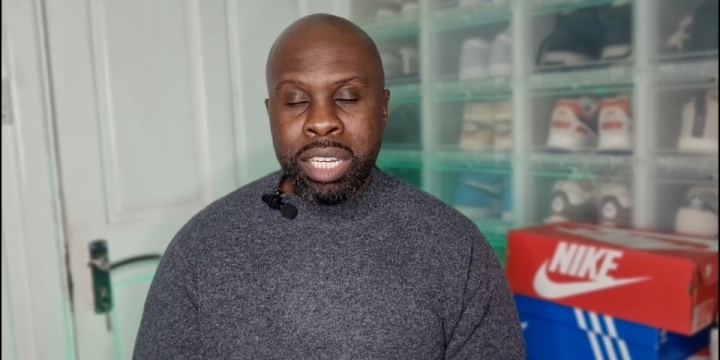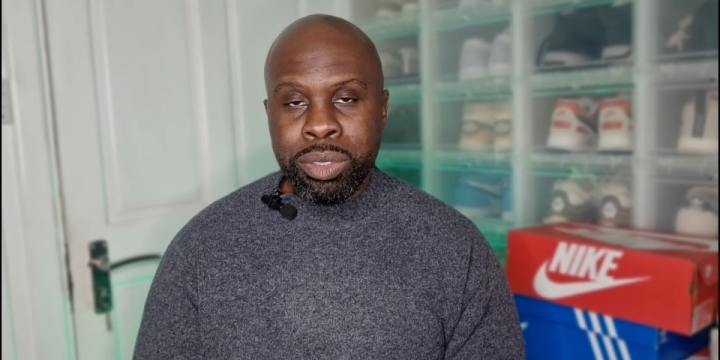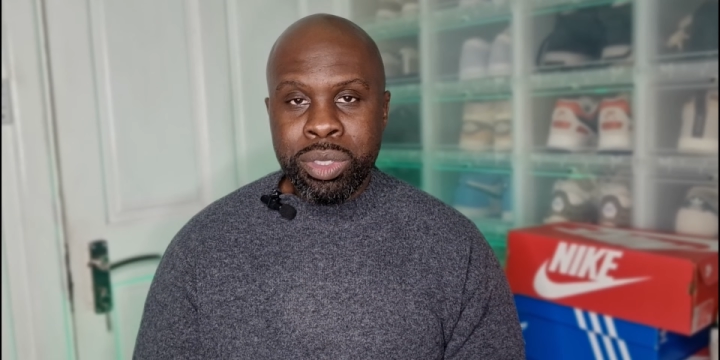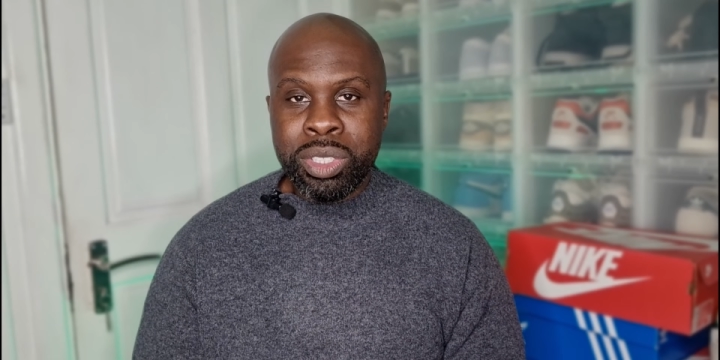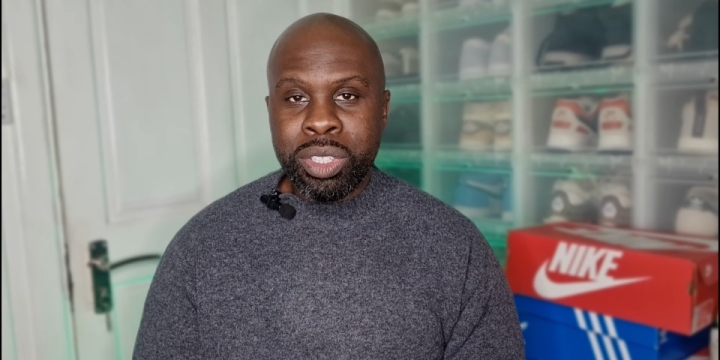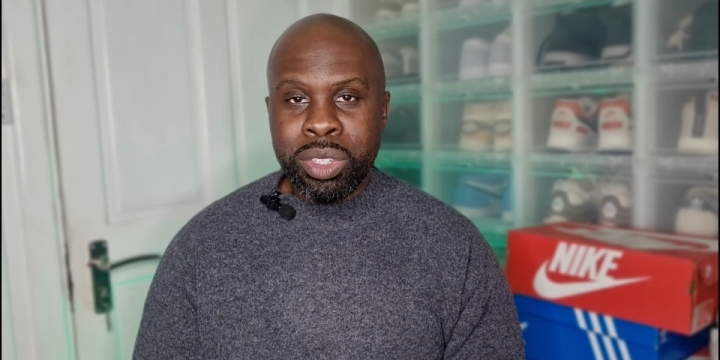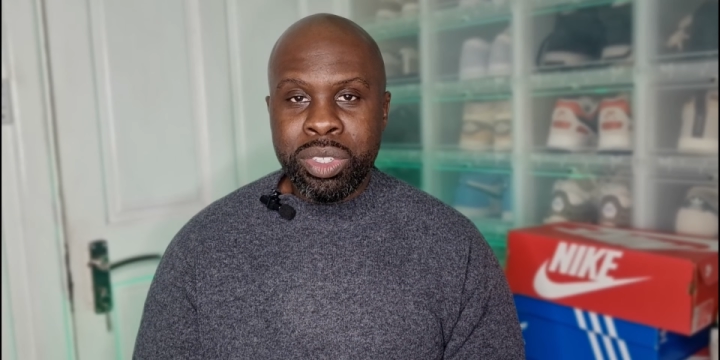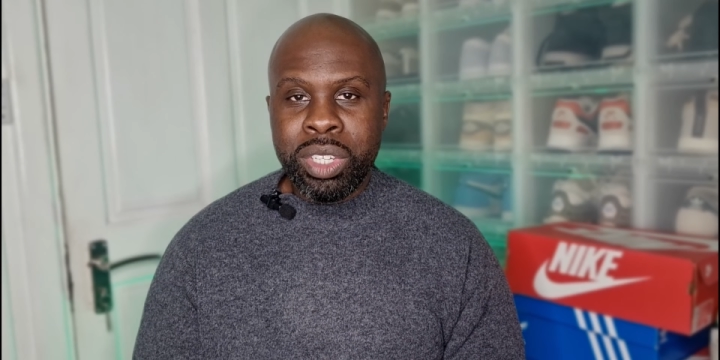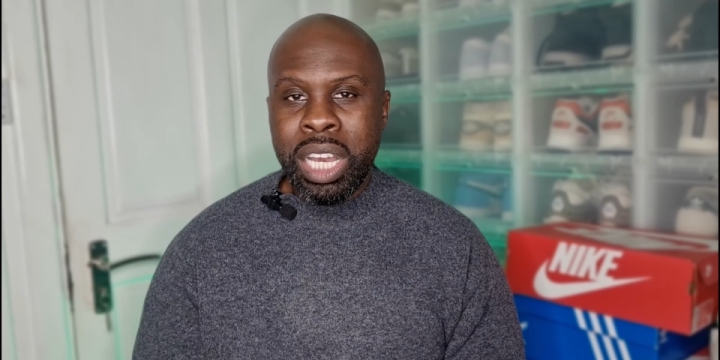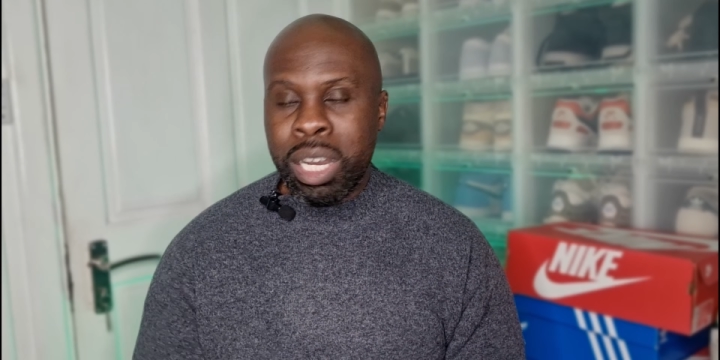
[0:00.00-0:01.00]
And also,
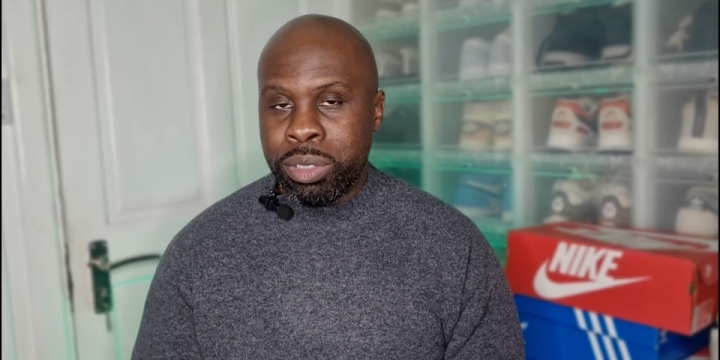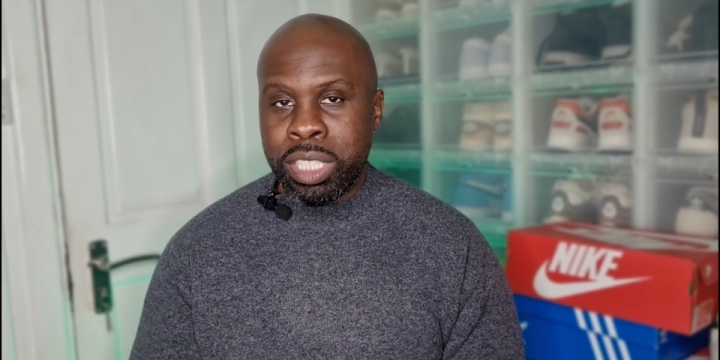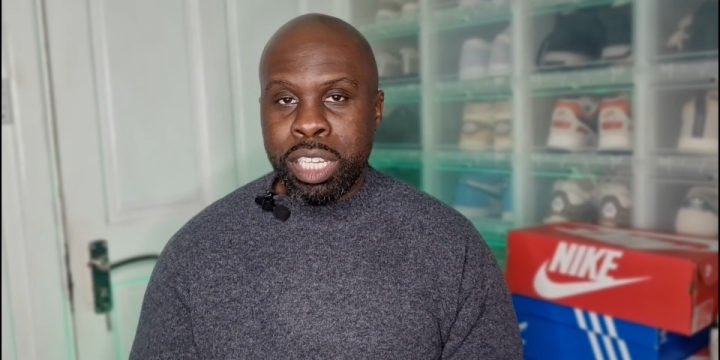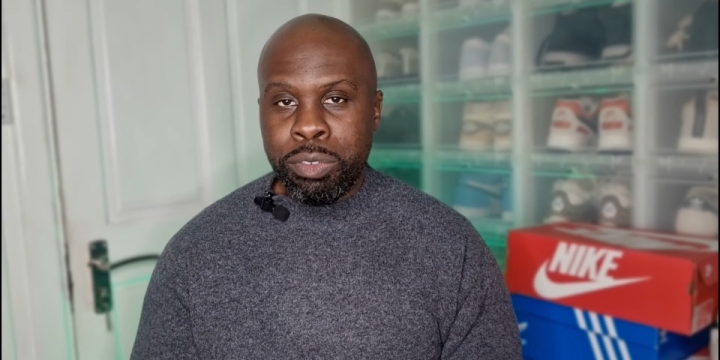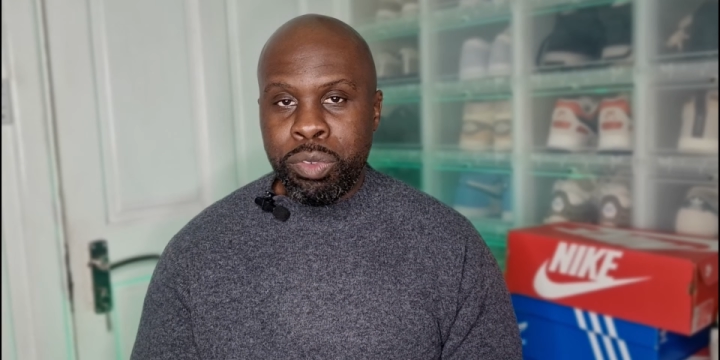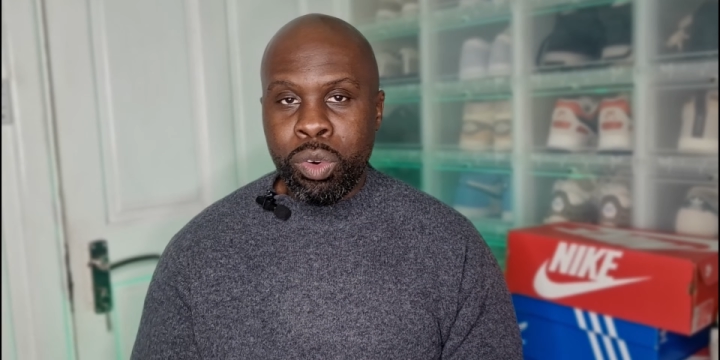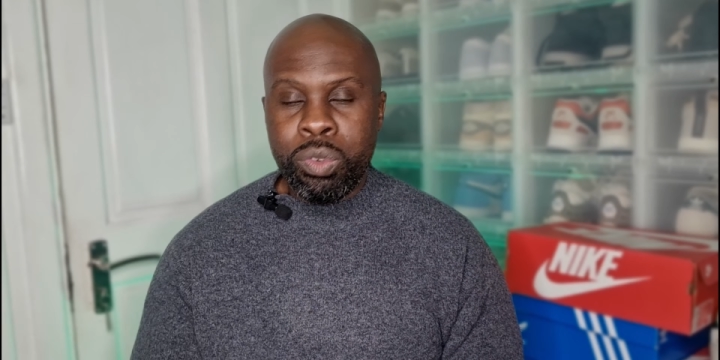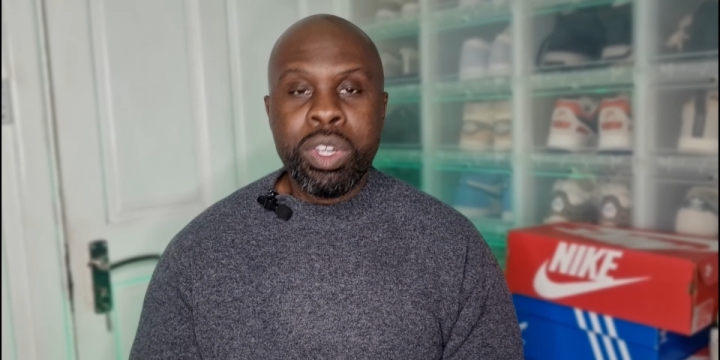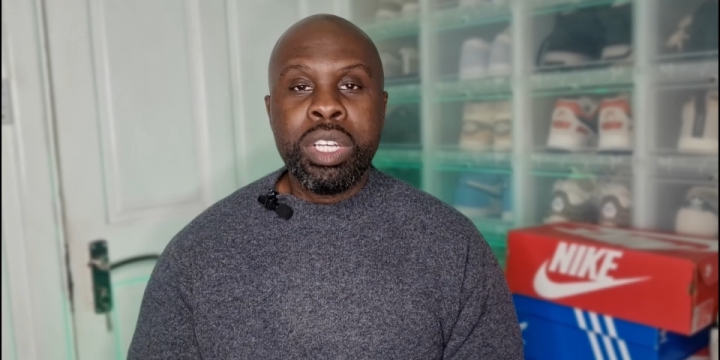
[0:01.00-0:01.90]
I would say a fourth,